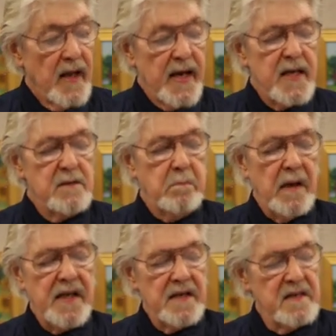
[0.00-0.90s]
He's
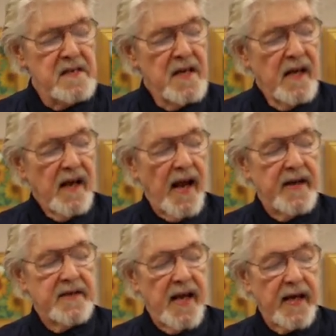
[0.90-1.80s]
bleating
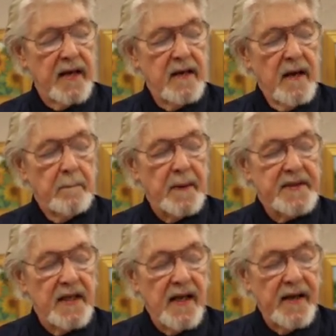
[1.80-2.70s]
and kicking,
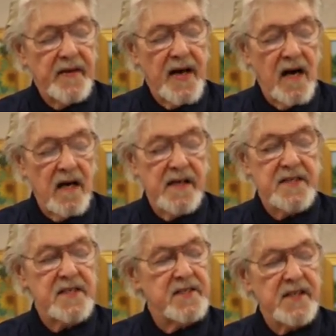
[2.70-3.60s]
but the leather
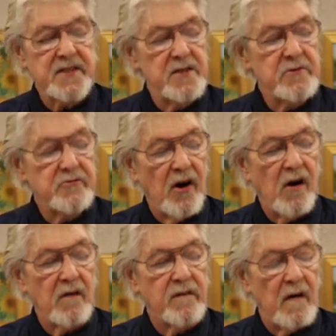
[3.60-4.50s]
harness is just too
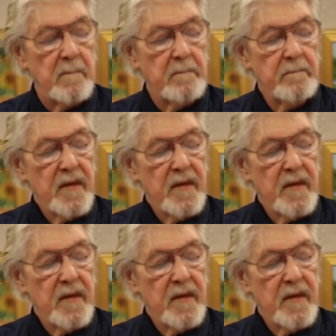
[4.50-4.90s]
strong for him.